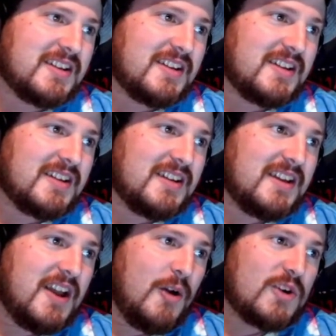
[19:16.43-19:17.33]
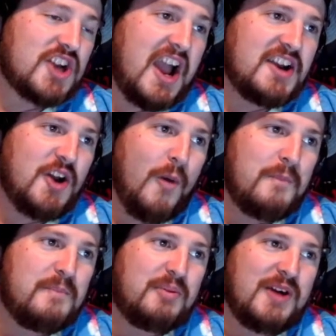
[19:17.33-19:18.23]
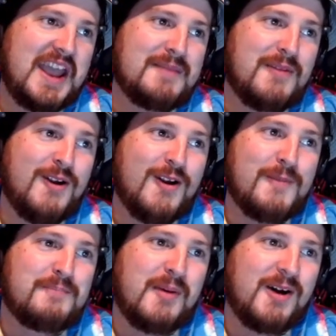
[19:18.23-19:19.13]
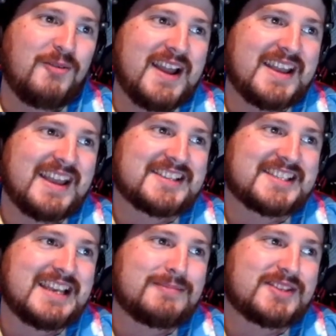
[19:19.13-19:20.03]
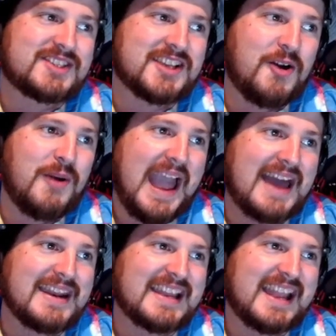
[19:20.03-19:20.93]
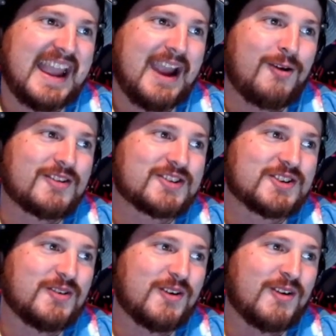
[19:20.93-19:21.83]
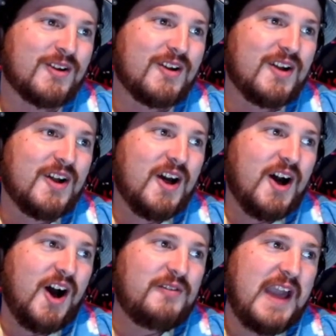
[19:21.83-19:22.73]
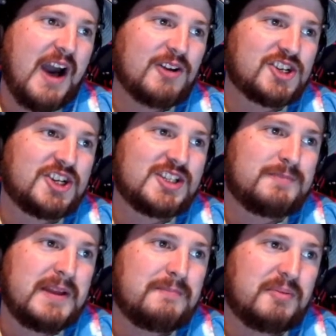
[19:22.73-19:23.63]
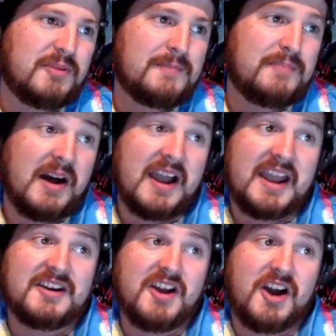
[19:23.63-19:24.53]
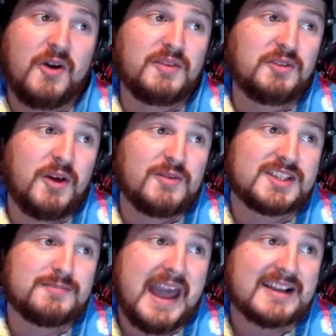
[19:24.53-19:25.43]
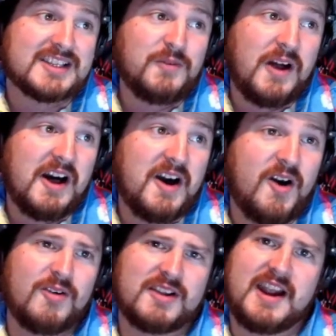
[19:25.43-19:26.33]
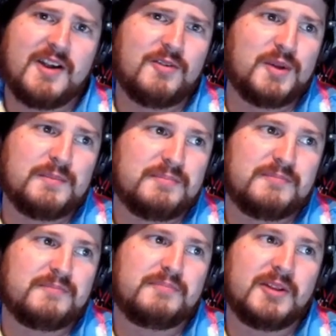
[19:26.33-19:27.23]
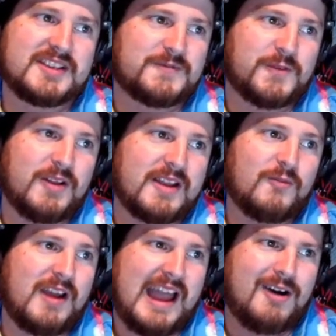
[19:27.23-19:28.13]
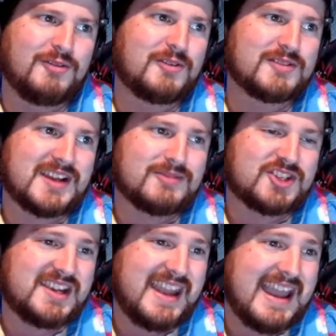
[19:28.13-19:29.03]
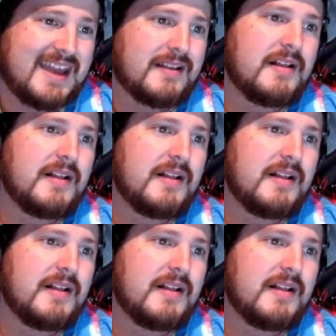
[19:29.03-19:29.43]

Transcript: Uh, yeah, which I don't blame her, but, like, it seems so out of character of how she's been played by not only Lois Maxwell, Carolyn Bliss for, like, how little time she had,